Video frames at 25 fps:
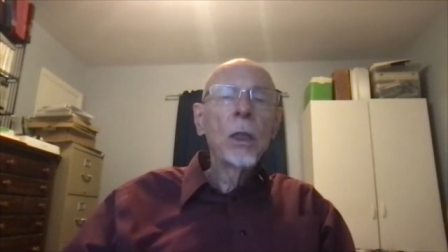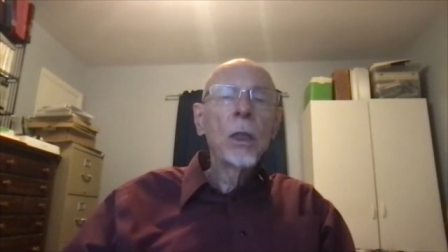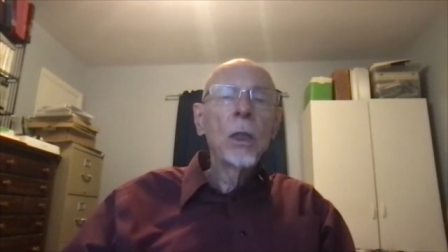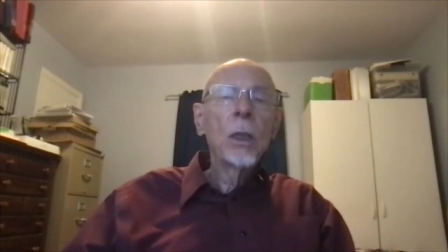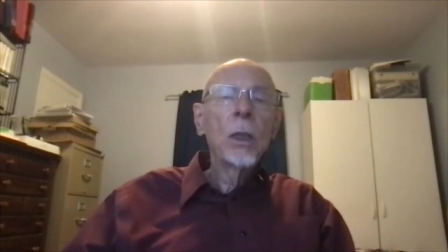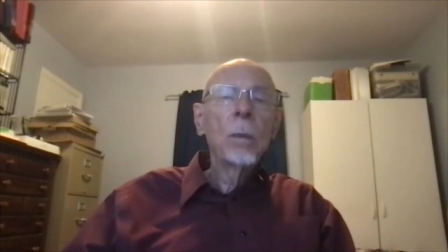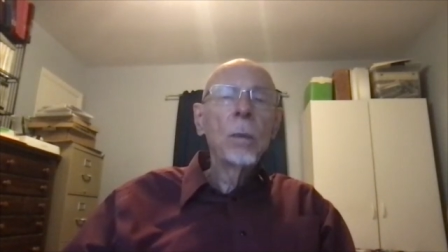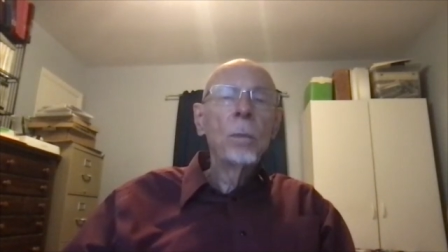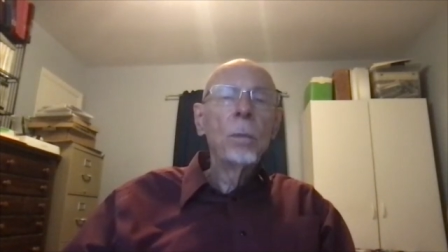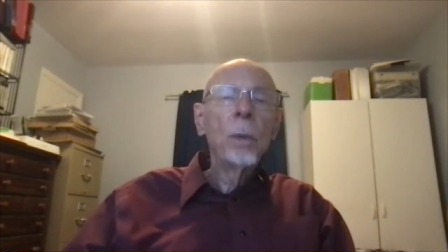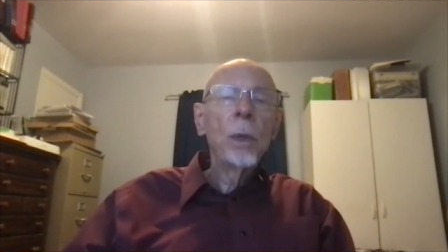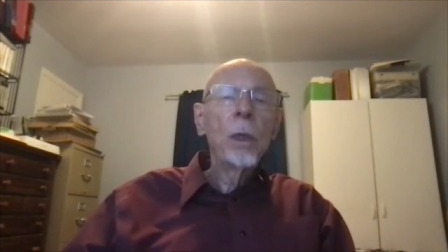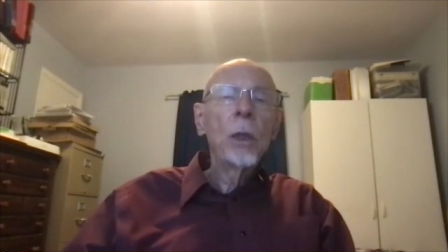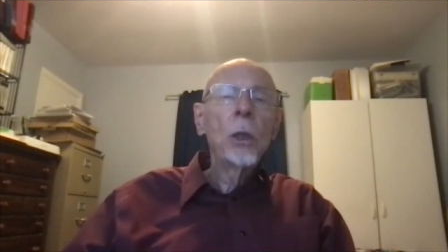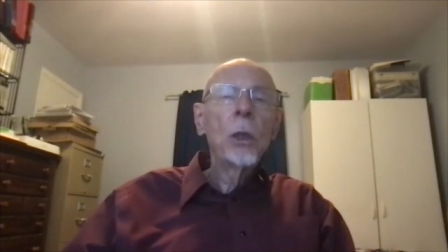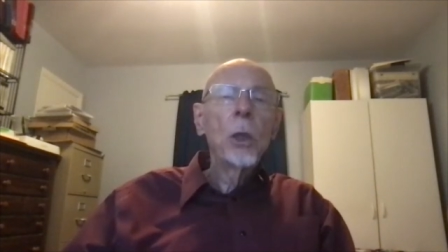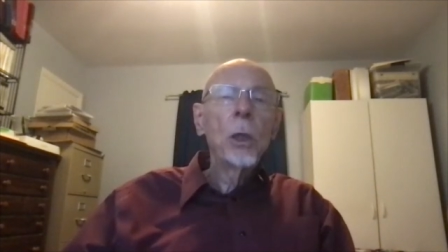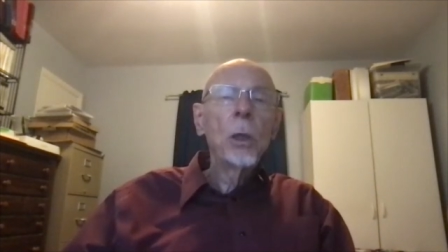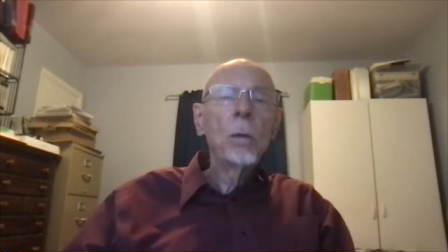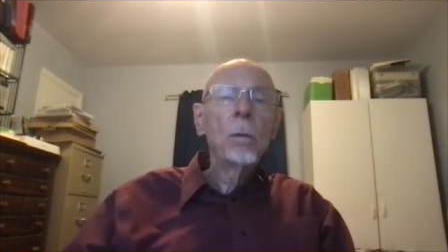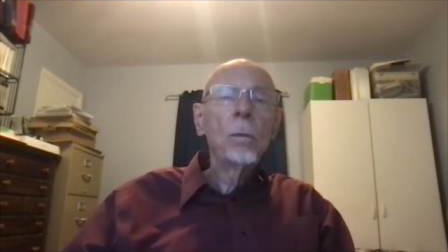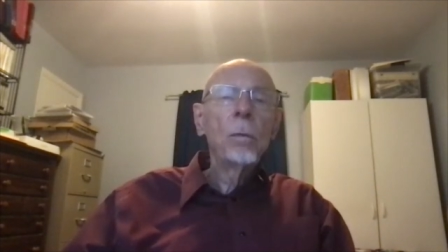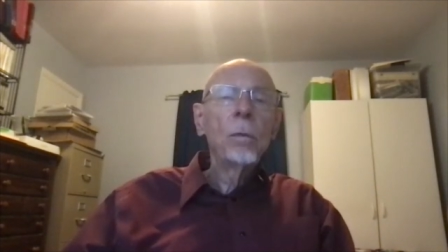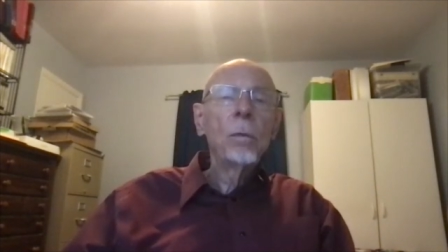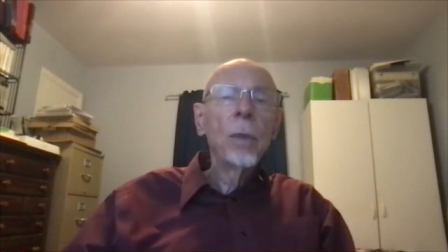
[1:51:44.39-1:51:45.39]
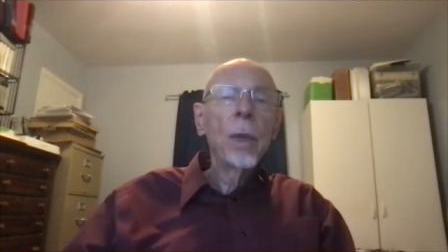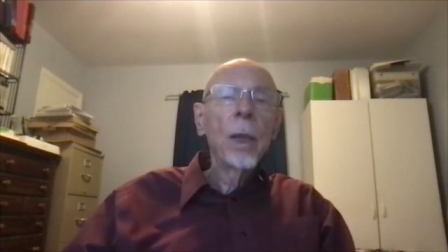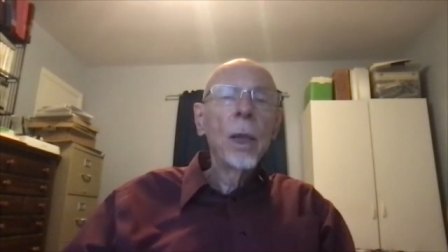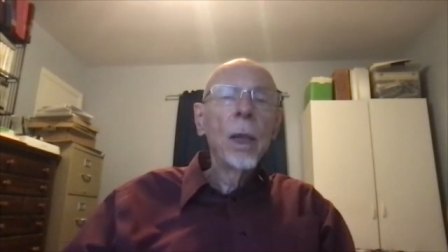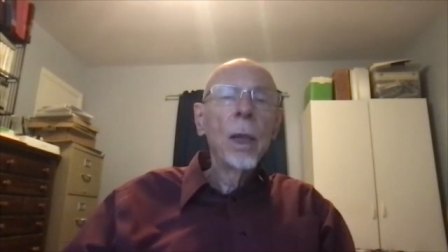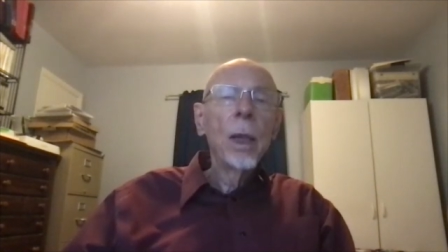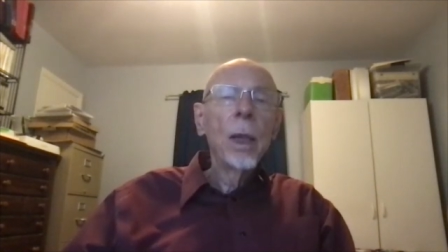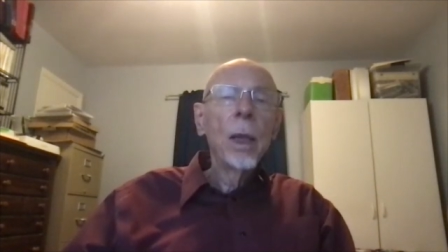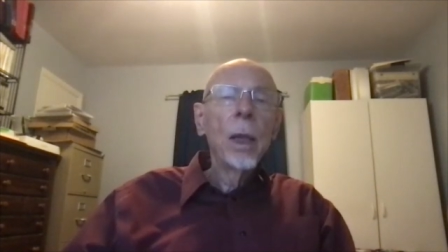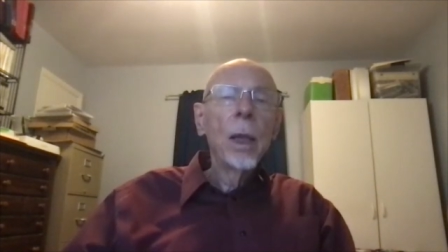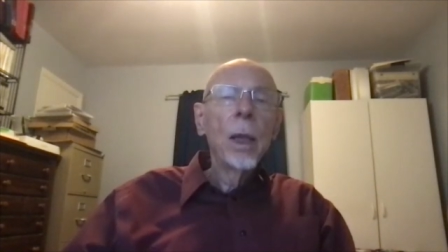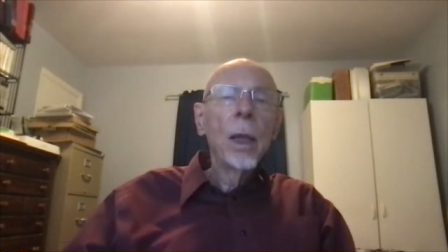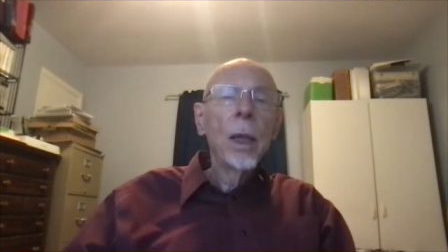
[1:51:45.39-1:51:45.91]
submission
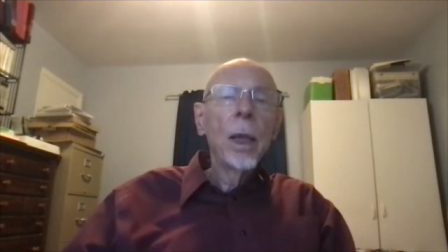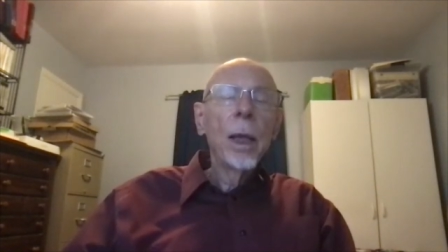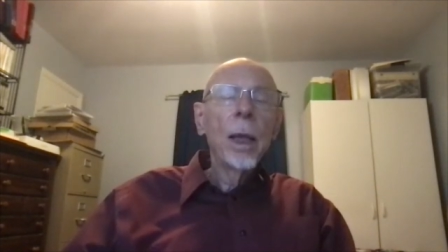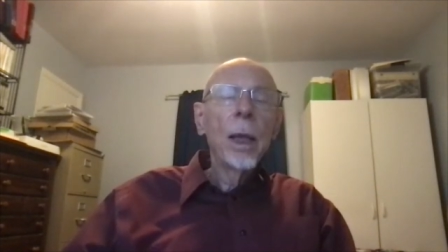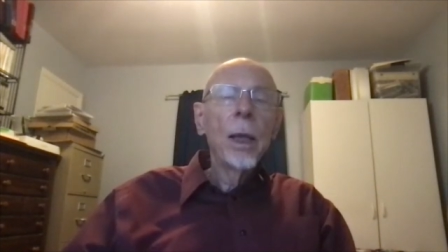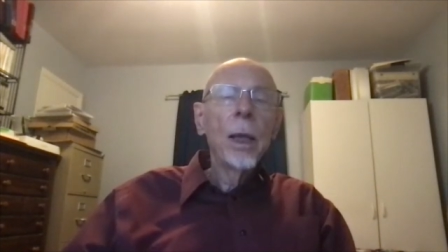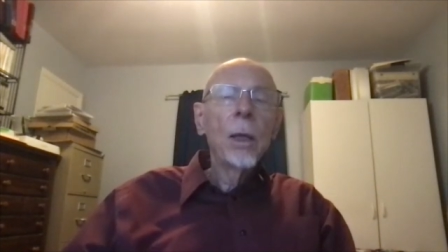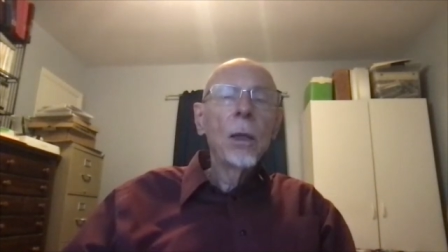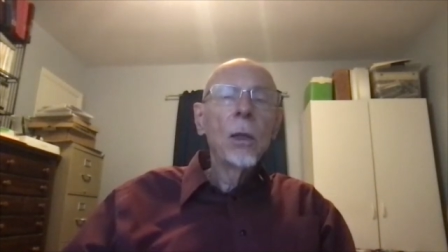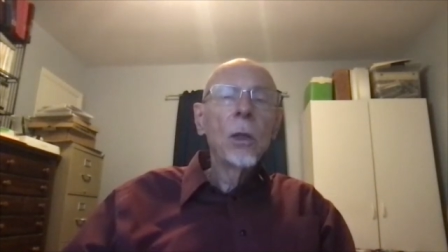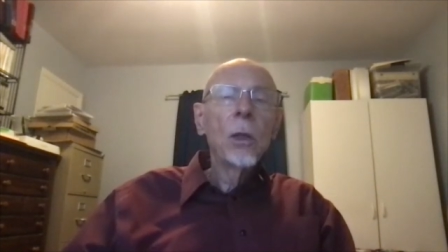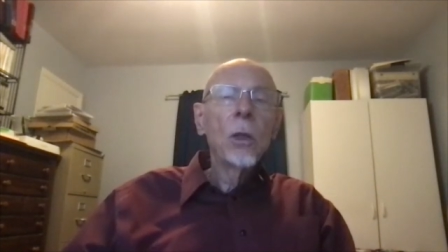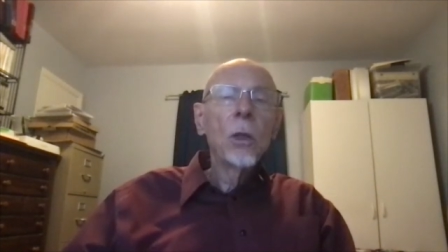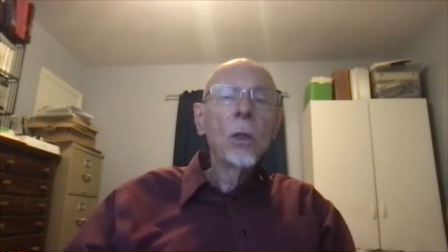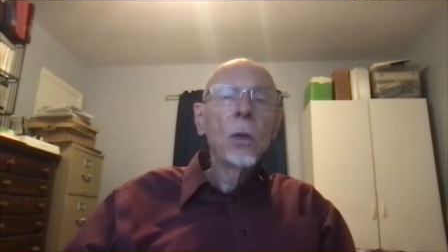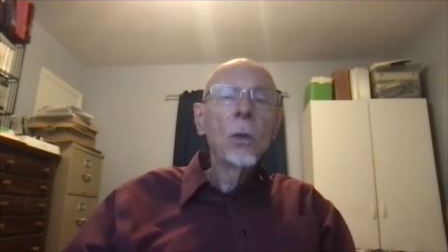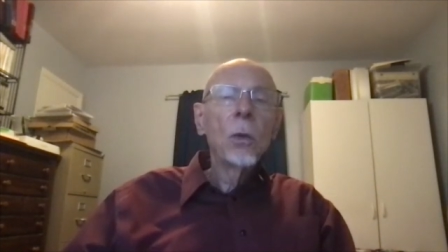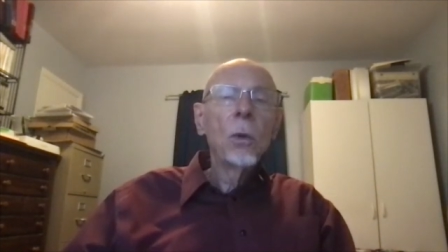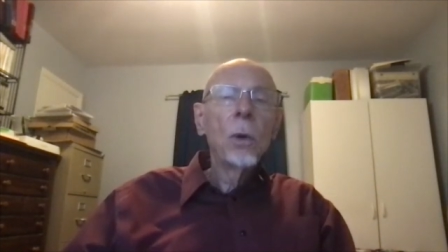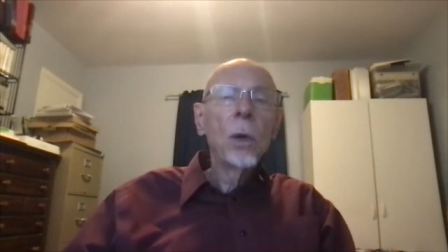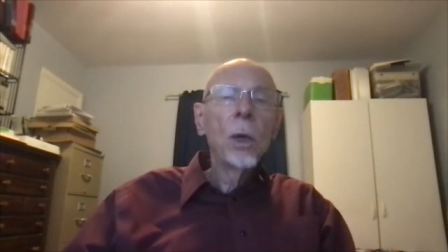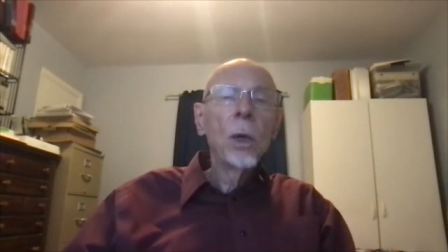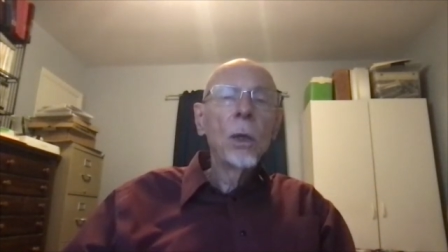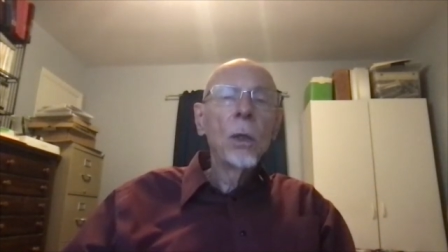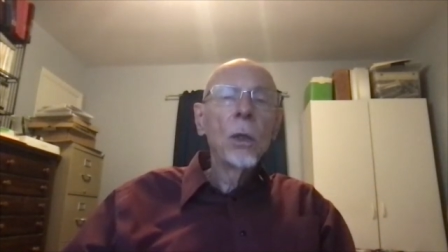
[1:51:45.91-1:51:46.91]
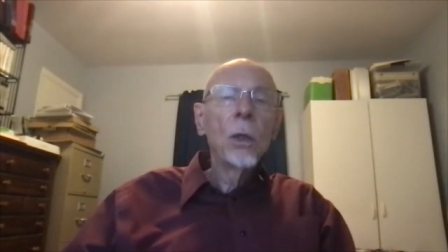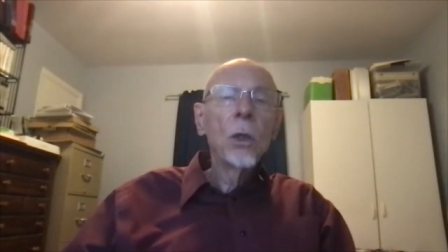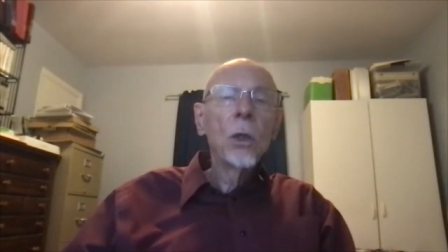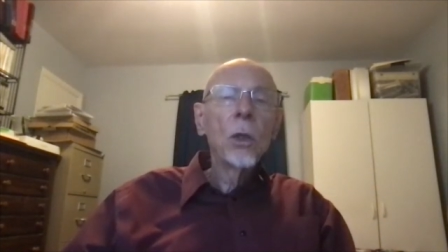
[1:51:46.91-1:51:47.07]
and so on.